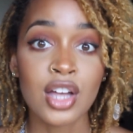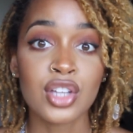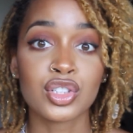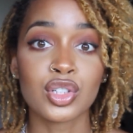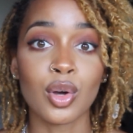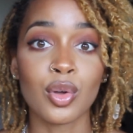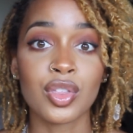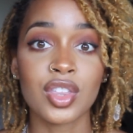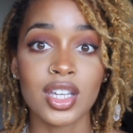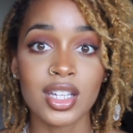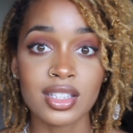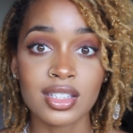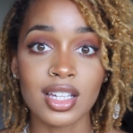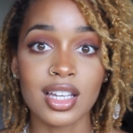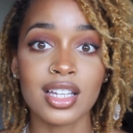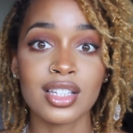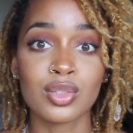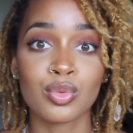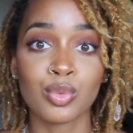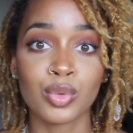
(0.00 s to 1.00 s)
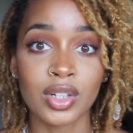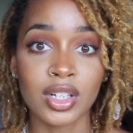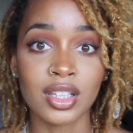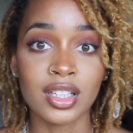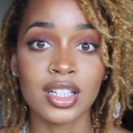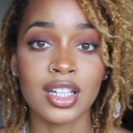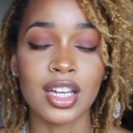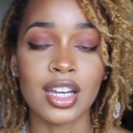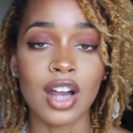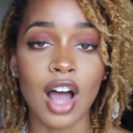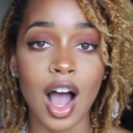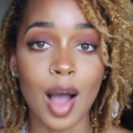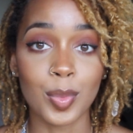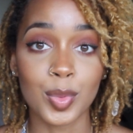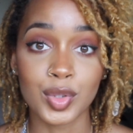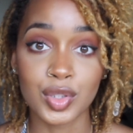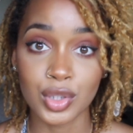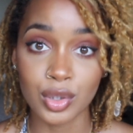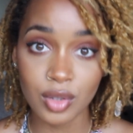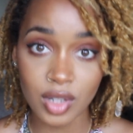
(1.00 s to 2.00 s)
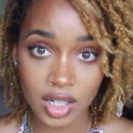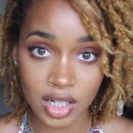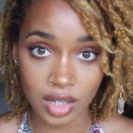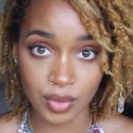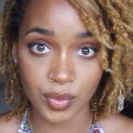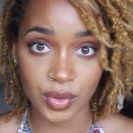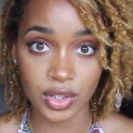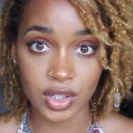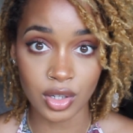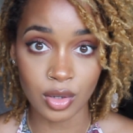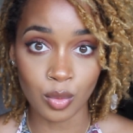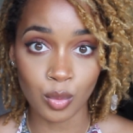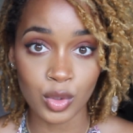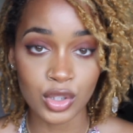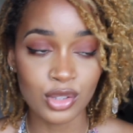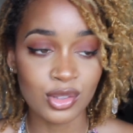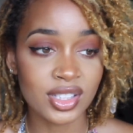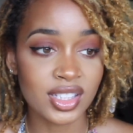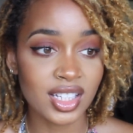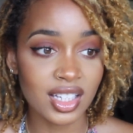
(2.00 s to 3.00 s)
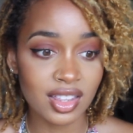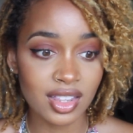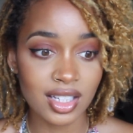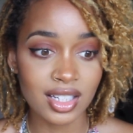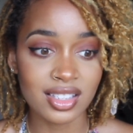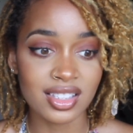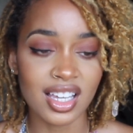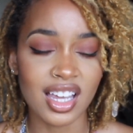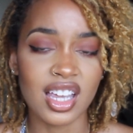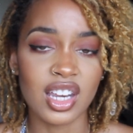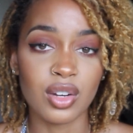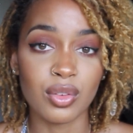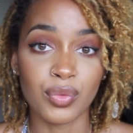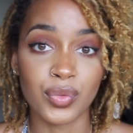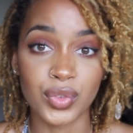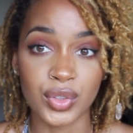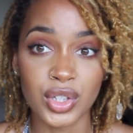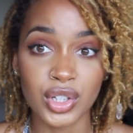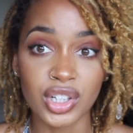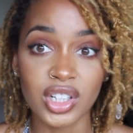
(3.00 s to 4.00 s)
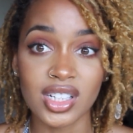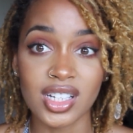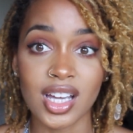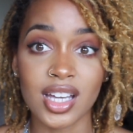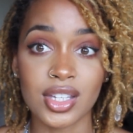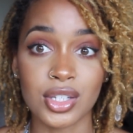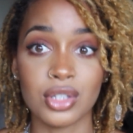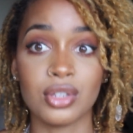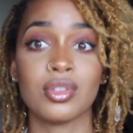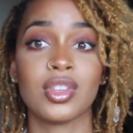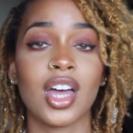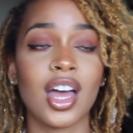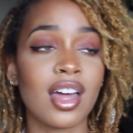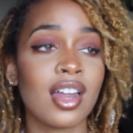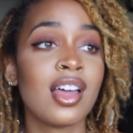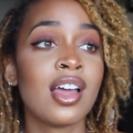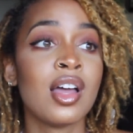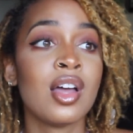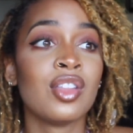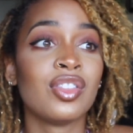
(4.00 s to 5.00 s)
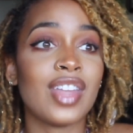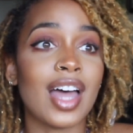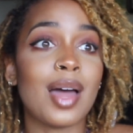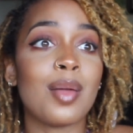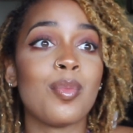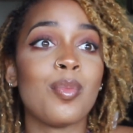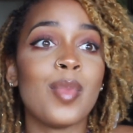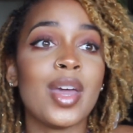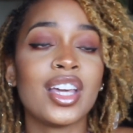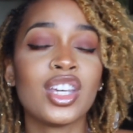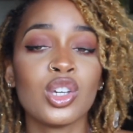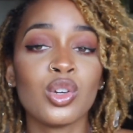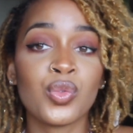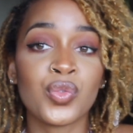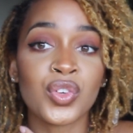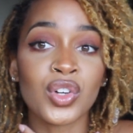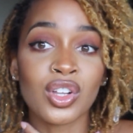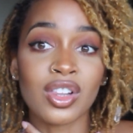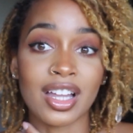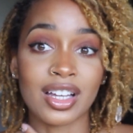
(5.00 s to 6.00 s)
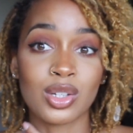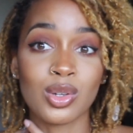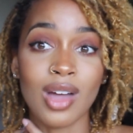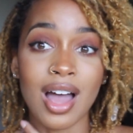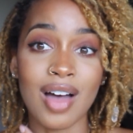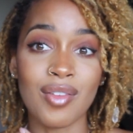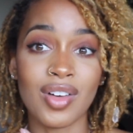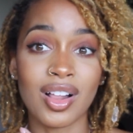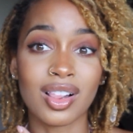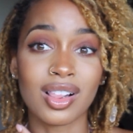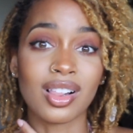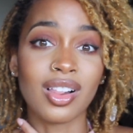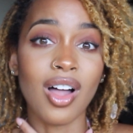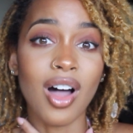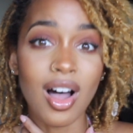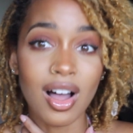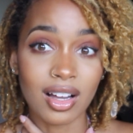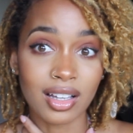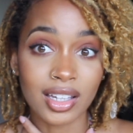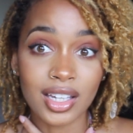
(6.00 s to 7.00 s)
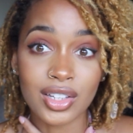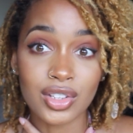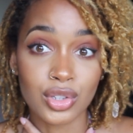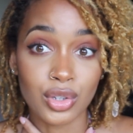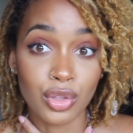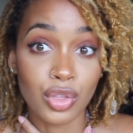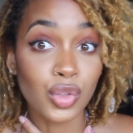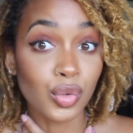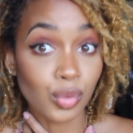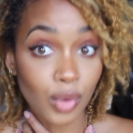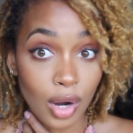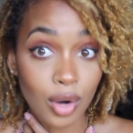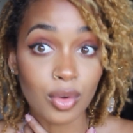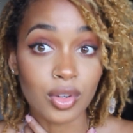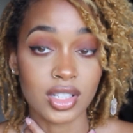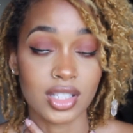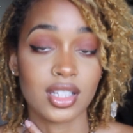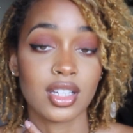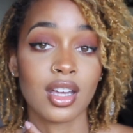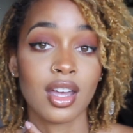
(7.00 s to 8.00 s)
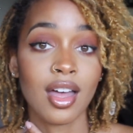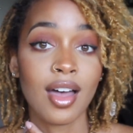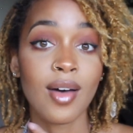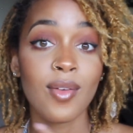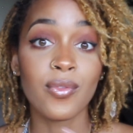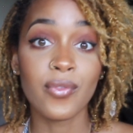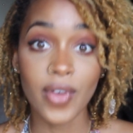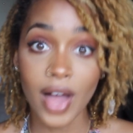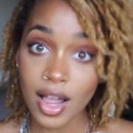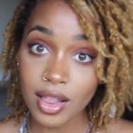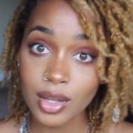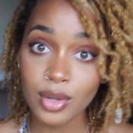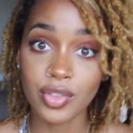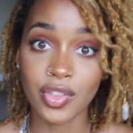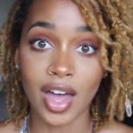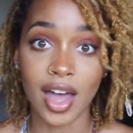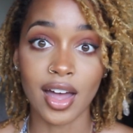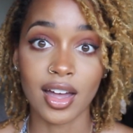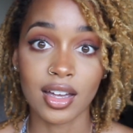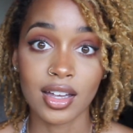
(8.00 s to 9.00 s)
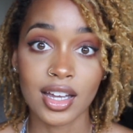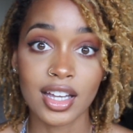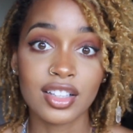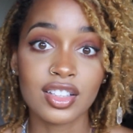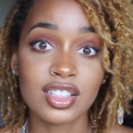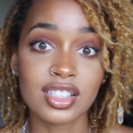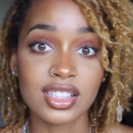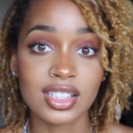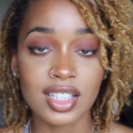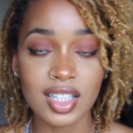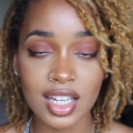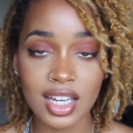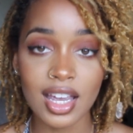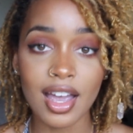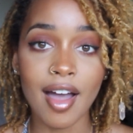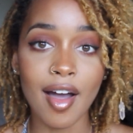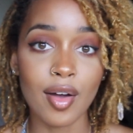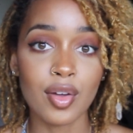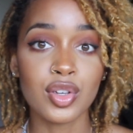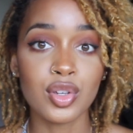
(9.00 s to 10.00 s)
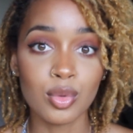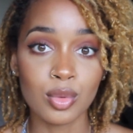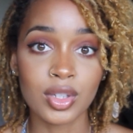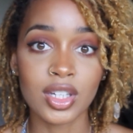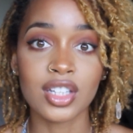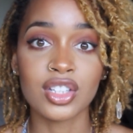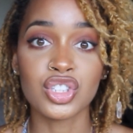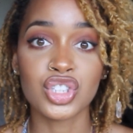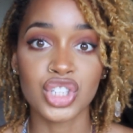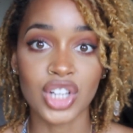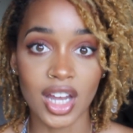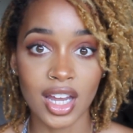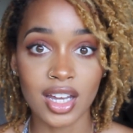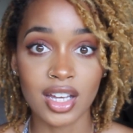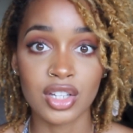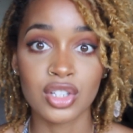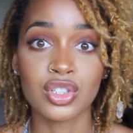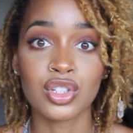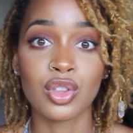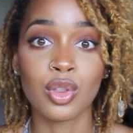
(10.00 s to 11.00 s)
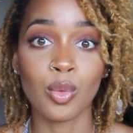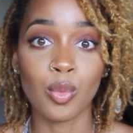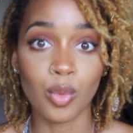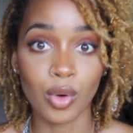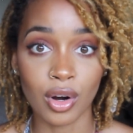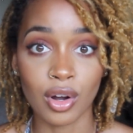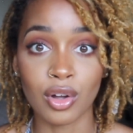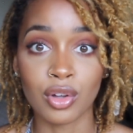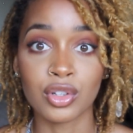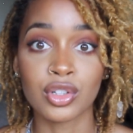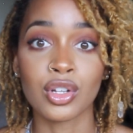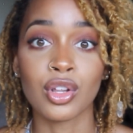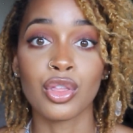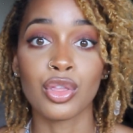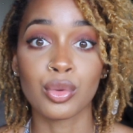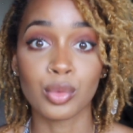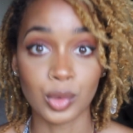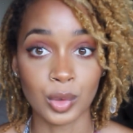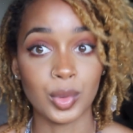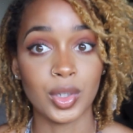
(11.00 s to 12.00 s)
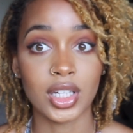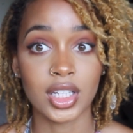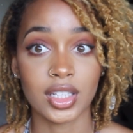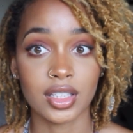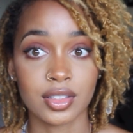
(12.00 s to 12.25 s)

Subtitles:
So this is really an opportunity for you. When you see things that infuriate you, that make you feel like you have a log in your throat, follow that and see how you can change the world through it.